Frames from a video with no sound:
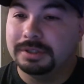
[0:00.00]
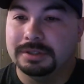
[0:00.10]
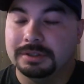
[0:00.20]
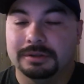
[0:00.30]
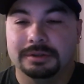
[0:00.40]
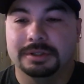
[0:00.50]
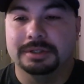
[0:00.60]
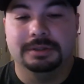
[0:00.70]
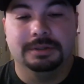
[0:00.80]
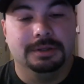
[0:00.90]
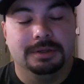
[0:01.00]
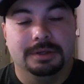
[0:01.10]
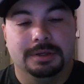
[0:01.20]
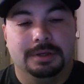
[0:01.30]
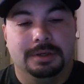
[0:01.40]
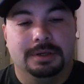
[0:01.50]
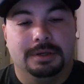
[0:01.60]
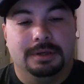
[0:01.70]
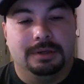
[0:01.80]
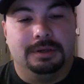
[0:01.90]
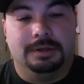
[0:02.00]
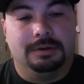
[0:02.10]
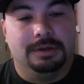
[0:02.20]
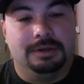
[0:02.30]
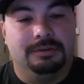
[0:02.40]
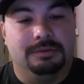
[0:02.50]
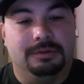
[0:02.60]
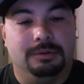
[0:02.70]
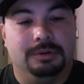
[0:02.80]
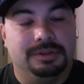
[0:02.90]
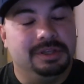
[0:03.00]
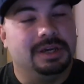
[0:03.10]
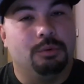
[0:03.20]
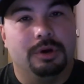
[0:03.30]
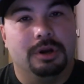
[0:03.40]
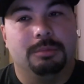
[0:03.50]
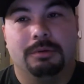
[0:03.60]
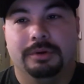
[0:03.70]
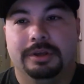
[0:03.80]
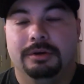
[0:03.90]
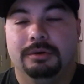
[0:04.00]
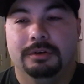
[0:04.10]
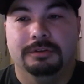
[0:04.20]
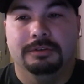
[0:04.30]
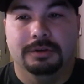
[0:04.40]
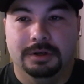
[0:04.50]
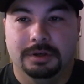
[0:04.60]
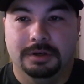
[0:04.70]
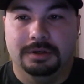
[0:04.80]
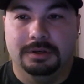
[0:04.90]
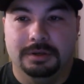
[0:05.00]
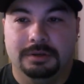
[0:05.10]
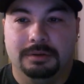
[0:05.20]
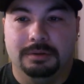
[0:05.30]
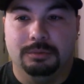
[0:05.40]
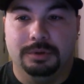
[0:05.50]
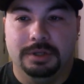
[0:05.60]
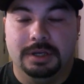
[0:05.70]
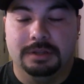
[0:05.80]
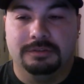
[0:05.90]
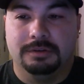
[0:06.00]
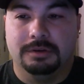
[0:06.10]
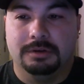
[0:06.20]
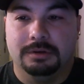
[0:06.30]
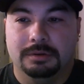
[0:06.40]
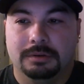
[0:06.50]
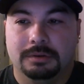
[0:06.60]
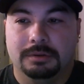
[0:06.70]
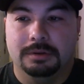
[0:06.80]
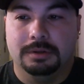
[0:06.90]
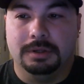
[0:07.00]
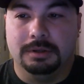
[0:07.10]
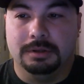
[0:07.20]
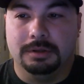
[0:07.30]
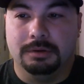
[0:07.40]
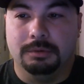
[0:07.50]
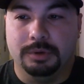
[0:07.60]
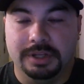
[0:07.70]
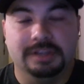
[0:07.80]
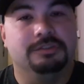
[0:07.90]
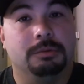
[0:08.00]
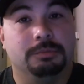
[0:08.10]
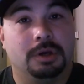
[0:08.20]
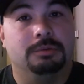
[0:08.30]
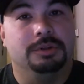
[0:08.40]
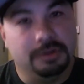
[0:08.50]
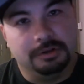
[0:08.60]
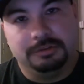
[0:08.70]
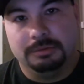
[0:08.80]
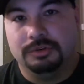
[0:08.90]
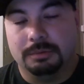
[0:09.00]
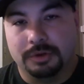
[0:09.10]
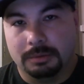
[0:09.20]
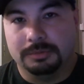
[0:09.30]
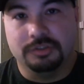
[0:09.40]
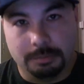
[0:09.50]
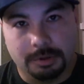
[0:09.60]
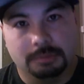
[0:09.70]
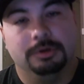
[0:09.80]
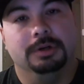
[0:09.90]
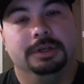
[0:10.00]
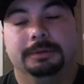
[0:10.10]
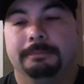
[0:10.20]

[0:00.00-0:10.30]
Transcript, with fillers: you know he, you know he's the only thing I worry about Ryu is uh, when he gets, uh, you know, when he gets jumped on. When the other team jumps on him, they jump on him early.